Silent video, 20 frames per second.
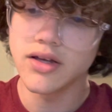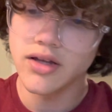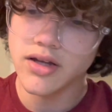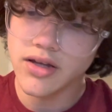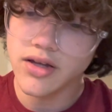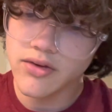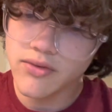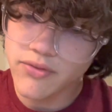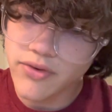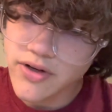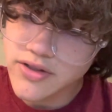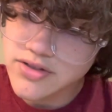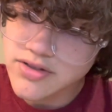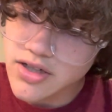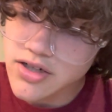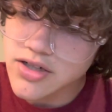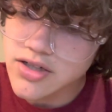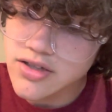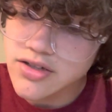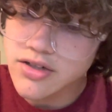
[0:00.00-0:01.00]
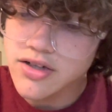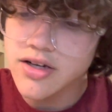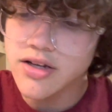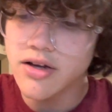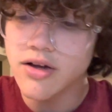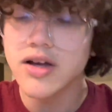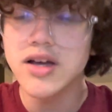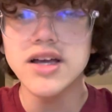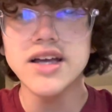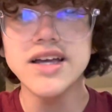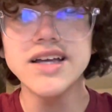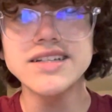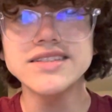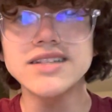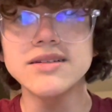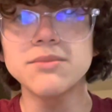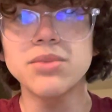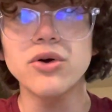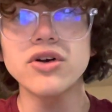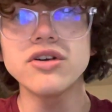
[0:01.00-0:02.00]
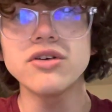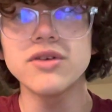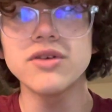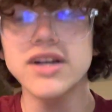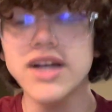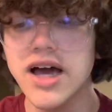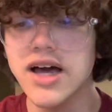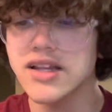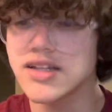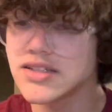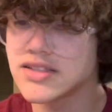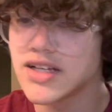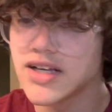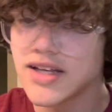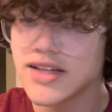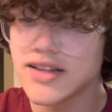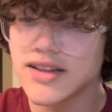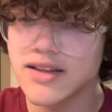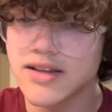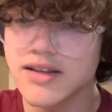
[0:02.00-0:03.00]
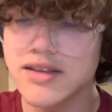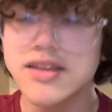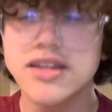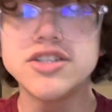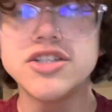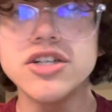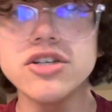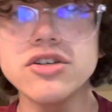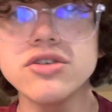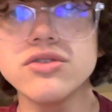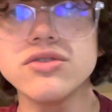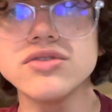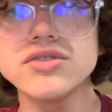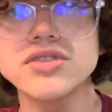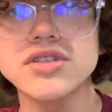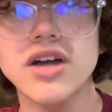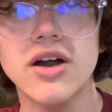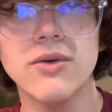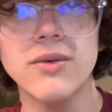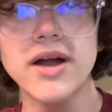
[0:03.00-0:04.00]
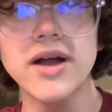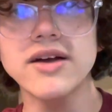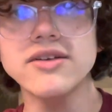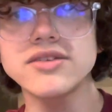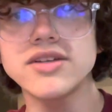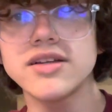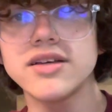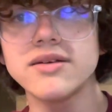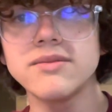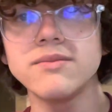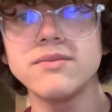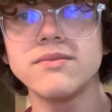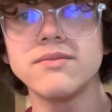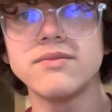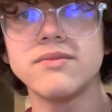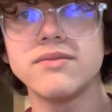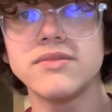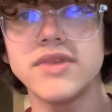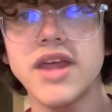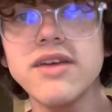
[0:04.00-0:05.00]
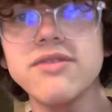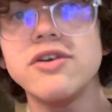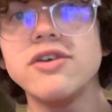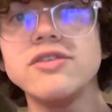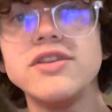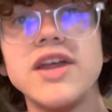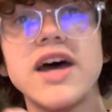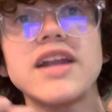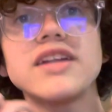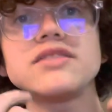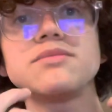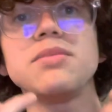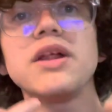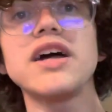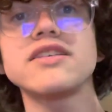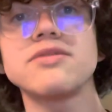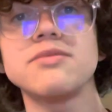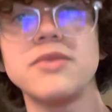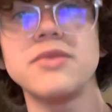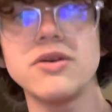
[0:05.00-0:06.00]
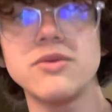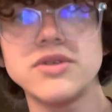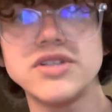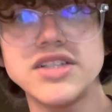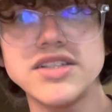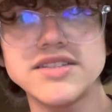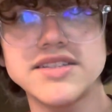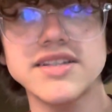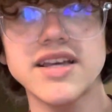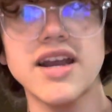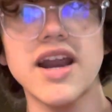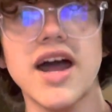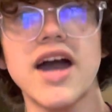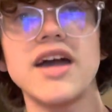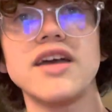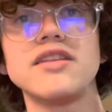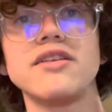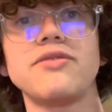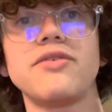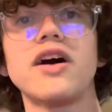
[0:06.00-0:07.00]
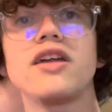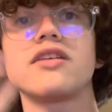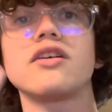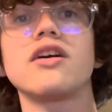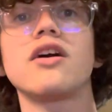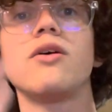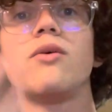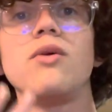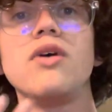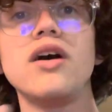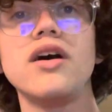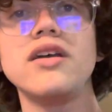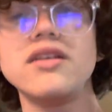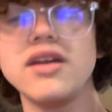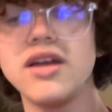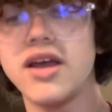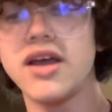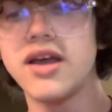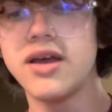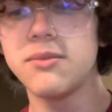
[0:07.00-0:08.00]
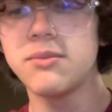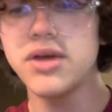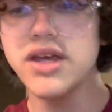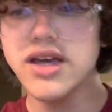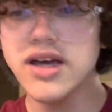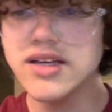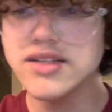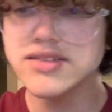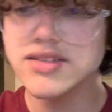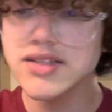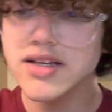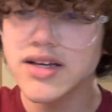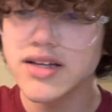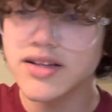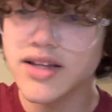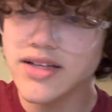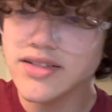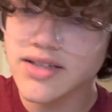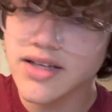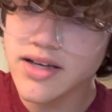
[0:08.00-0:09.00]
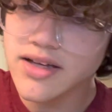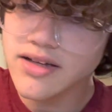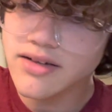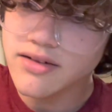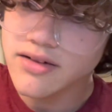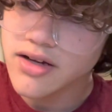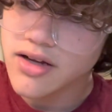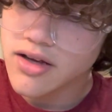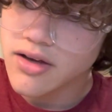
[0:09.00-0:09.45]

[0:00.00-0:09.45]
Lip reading: In verse 33, it's important to acknowledge the Jews around him, they viewed that as blasphemy when Jesus said, "I and the Father are one," because they said,